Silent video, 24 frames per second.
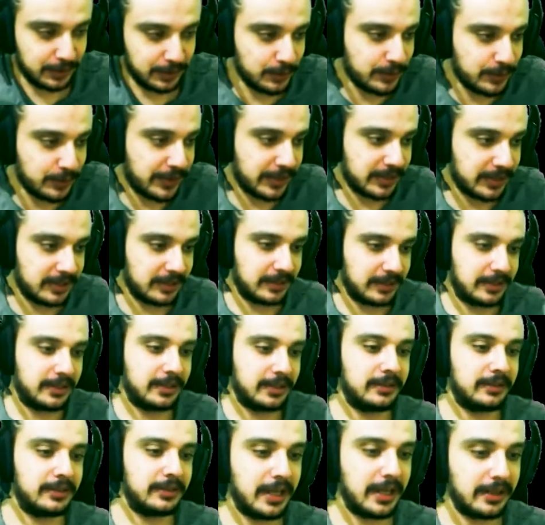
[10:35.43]
think that
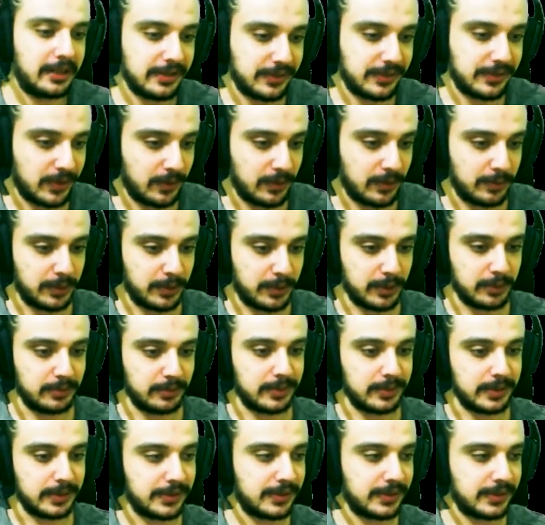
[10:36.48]
that is our
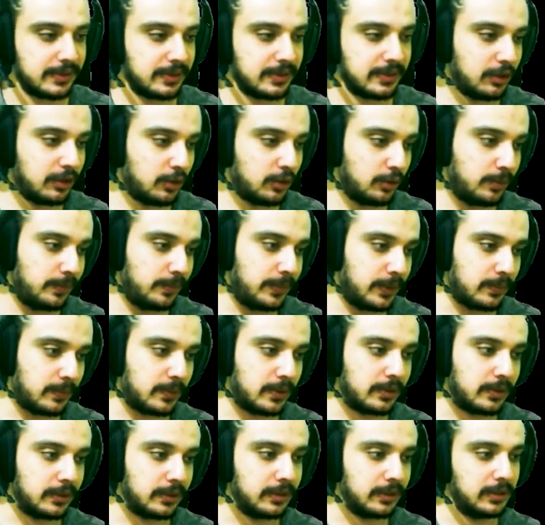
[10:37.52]
purpose. I could be
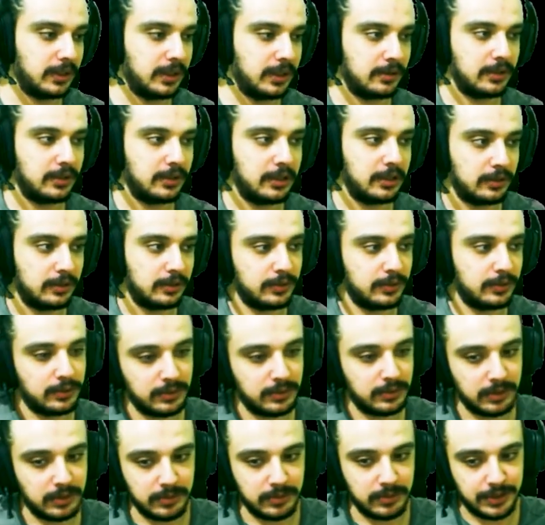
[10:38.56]
wrong. I don't know.
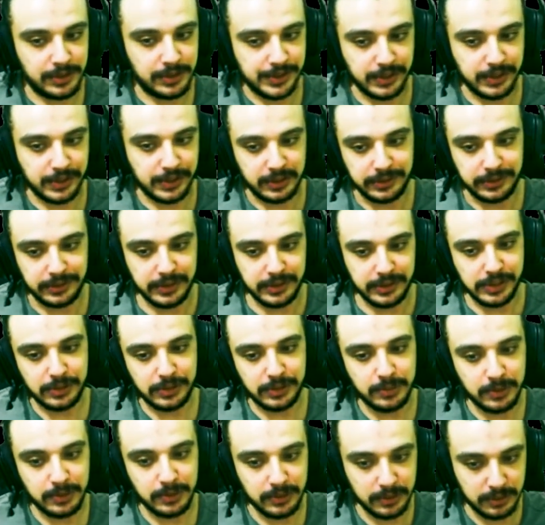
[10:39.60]
I'm not a scientist,
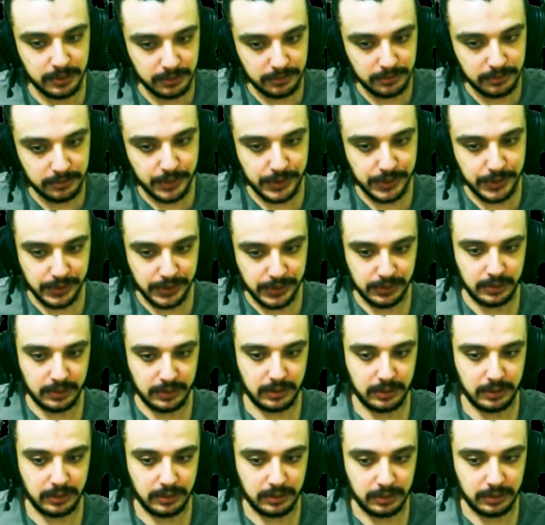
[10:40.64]
but I'm just
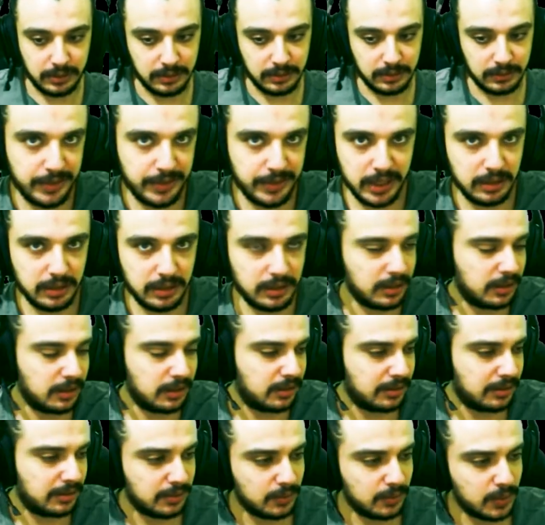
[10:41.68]
thinking.
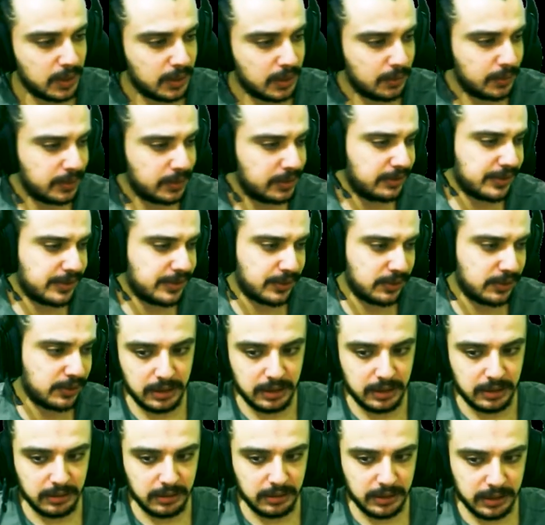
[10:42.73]
What else could it
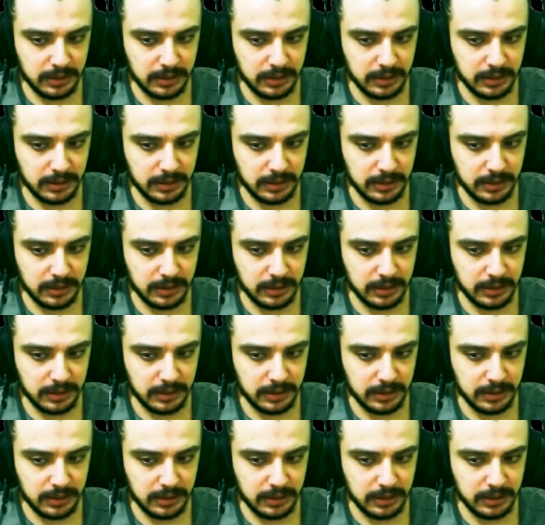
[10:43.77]
like?